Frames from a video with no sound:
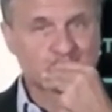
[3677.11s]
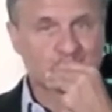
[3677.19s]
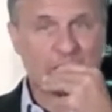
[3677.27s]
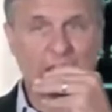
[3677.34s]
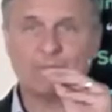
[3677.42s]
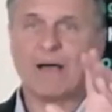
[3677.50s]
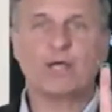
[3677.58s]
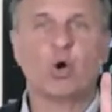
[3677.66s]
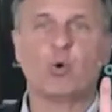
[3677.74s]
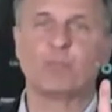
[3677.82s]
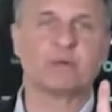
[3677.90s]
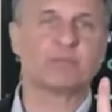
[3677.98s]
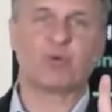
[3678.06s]
And my
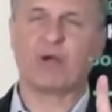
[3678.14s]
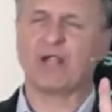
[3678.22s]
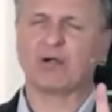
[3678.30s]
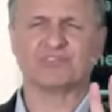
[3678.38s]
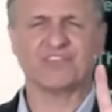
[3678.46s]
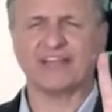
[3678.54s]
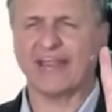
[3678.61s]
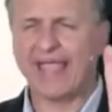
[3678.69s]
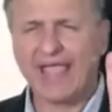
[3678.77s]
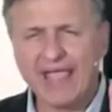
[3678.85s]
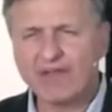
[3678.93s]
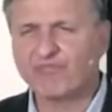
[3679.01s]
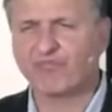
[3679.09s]
hope and prayer is that
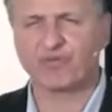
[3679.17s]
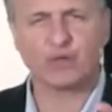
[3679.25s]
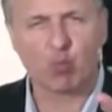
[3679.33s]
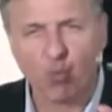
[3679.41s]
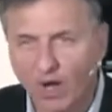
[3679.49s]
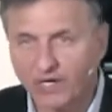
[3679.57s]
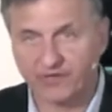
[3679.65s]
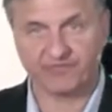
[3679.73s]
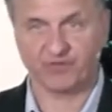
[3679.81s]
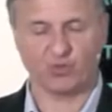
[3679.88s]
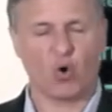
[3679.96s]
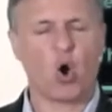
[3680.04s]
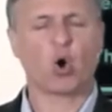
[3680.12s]
every one of
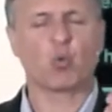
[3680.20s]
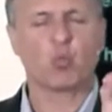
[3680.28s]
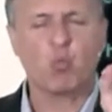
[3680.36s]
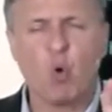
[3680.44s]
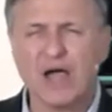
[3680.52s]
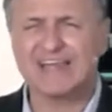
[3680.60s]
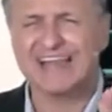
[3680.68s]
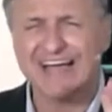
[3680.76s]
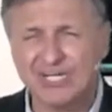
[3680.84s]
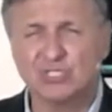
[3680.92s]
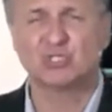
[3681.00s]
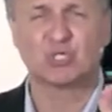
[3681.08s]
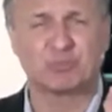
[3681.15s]
you are
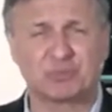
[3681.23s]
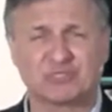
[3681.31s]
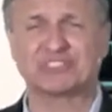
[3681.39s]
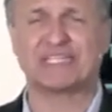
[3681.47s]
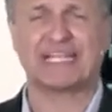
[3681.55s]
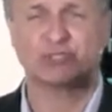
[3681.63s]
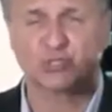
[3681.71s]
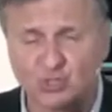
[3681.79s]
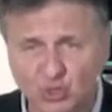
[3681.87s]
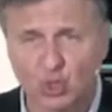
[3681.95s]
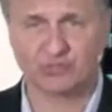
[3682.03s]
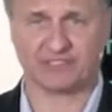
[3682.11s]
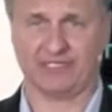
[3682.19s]
100%
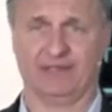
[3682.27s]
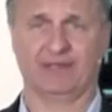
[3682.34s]
certain